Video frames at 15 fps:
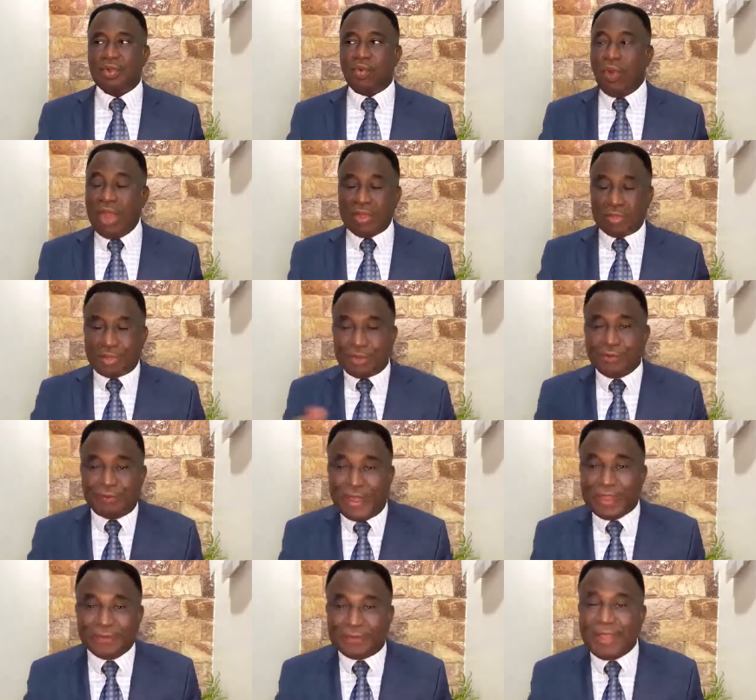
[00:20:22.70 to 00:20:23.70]
One grew
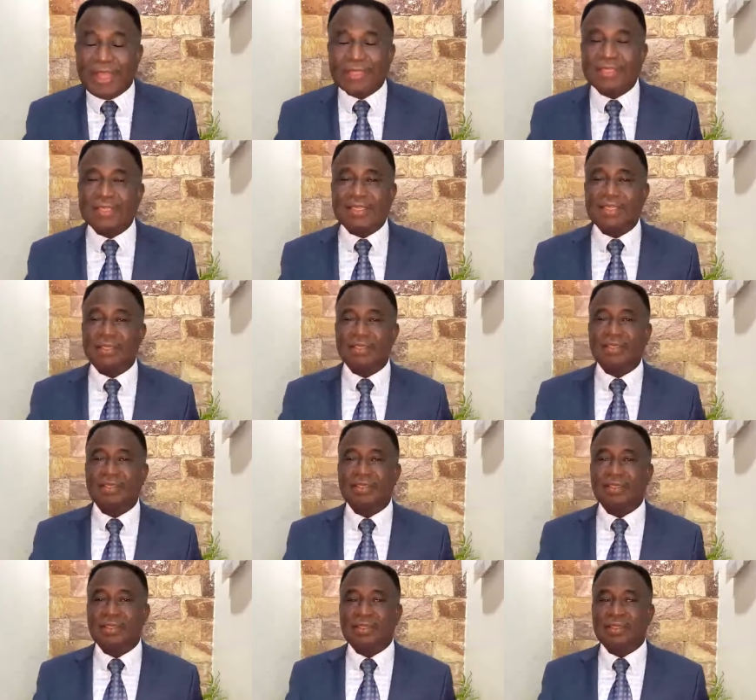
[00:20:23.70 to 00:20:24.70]
very fast,
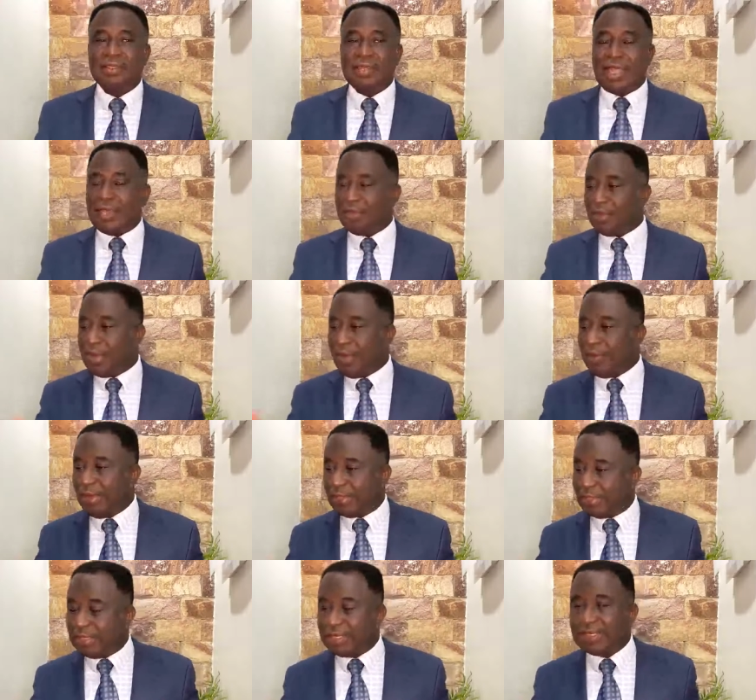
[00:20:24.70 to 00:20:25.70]
and the other
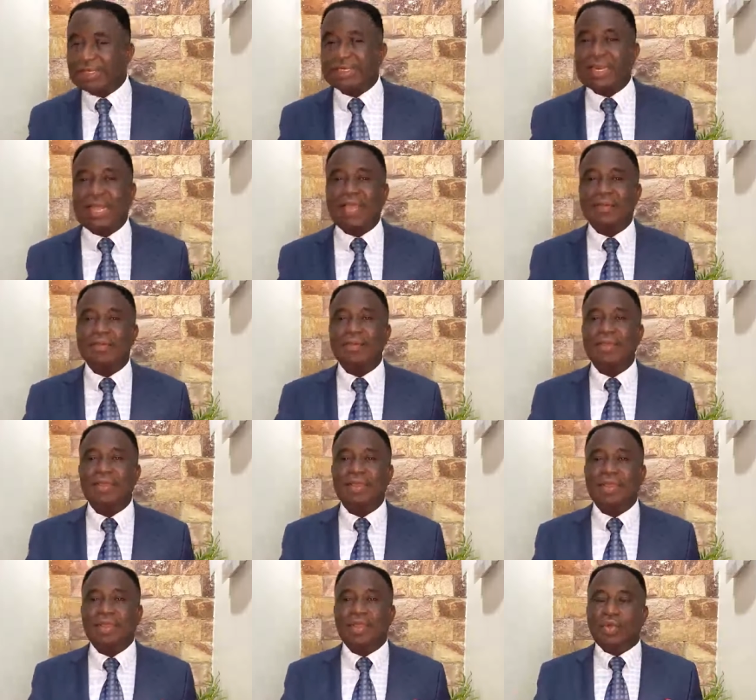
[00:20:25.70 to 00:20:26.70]
one took his time.
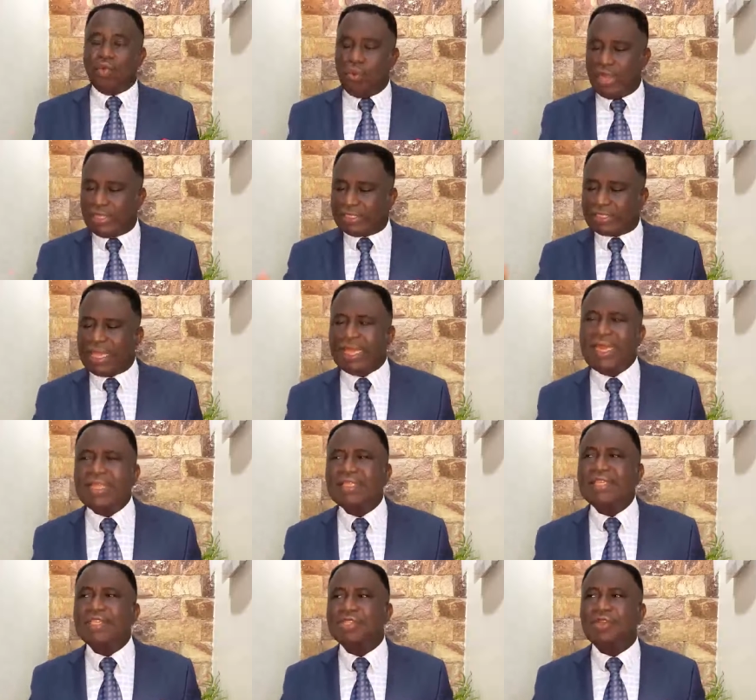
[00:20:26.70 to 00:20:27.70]
When
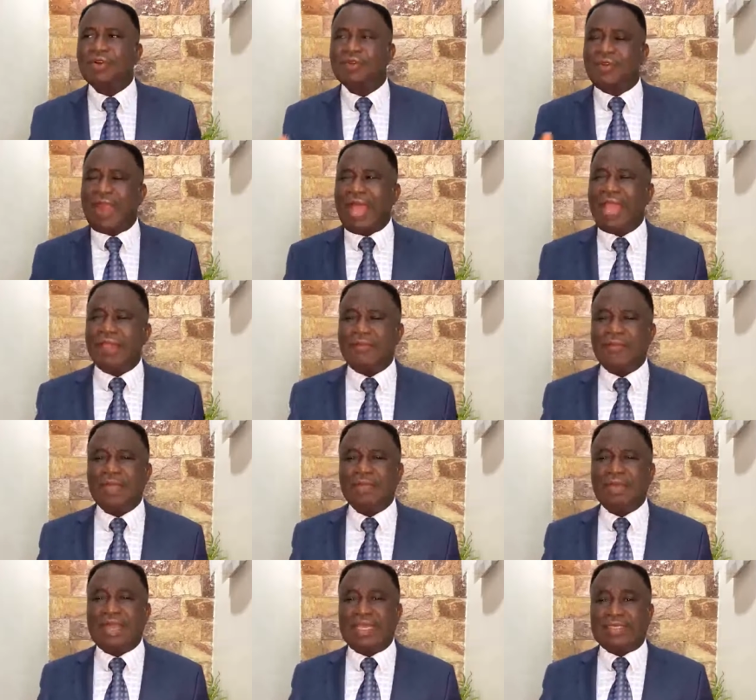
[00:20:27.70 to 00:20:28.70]
challenges of life,
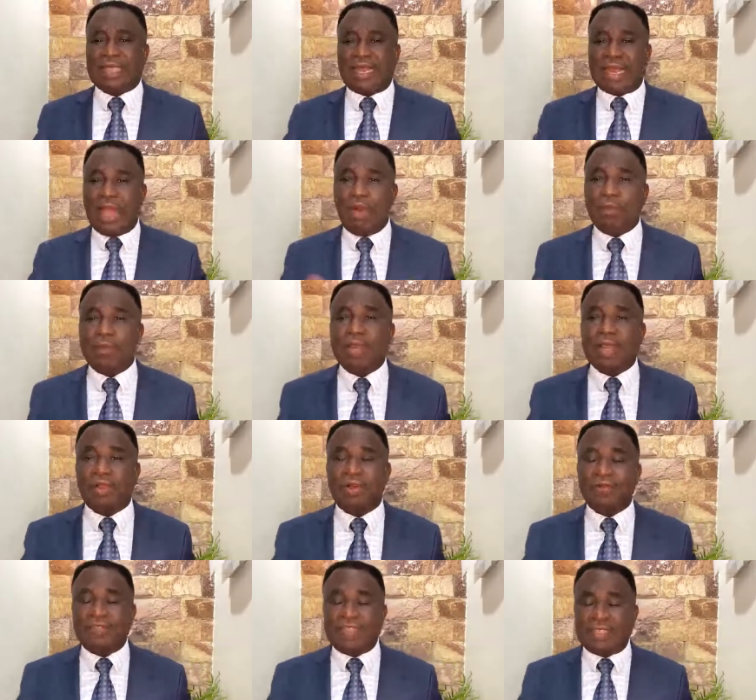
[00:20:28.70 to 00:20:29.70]
maybe there's an
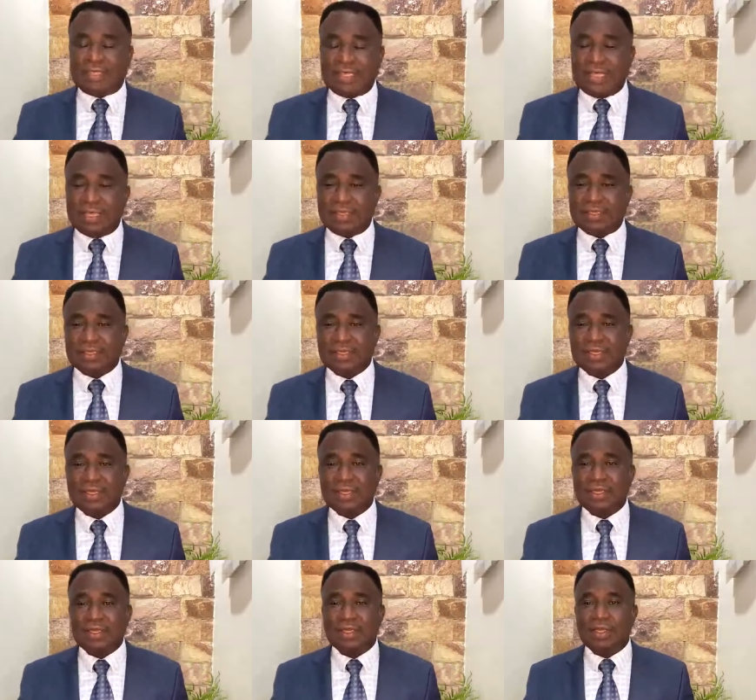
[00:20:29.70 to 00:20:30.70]
outbreak of disease,
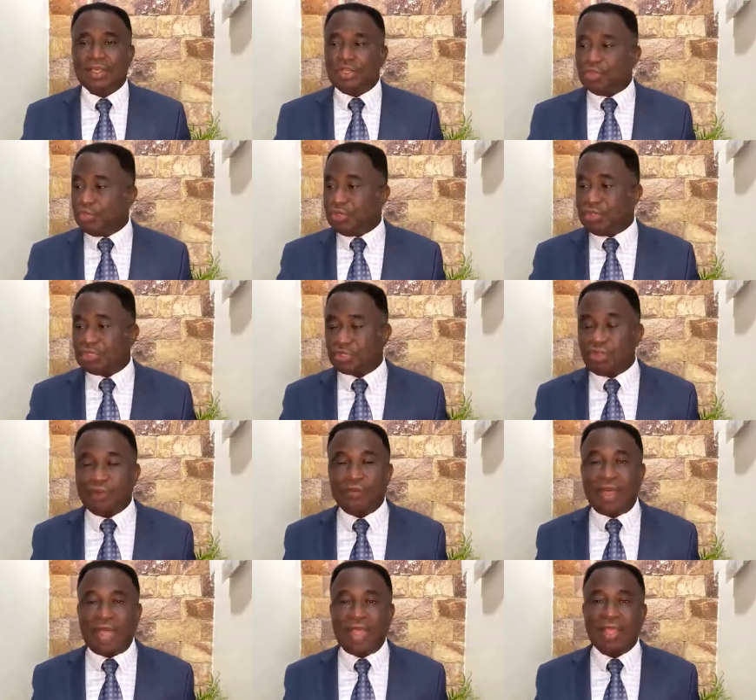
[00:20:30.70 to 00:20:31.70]
you
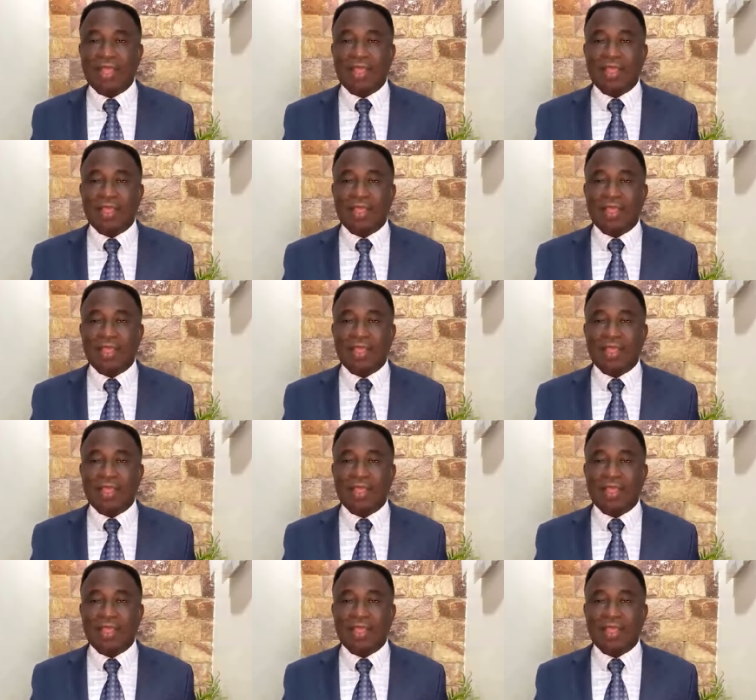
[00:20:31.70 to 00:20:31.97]
discover